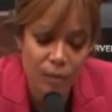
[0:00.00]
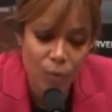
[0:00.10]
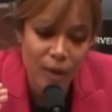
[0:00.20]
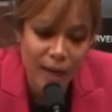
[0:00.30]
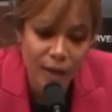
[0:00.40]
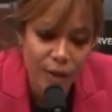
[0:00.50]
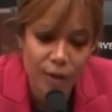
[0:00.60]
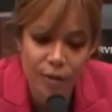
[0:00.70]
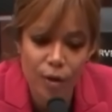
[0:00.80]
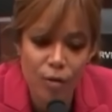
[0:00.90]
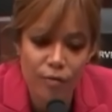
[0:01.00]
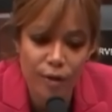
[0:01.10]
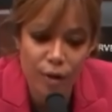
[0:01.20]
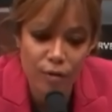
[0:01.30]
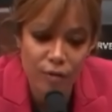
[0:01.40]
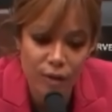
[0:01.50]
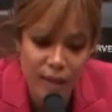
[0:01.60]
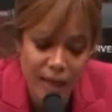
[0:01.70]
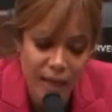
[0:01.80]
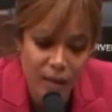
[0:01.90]
and what I heard over and over
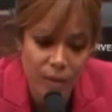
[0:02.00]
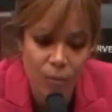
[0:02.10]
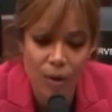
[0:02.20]
again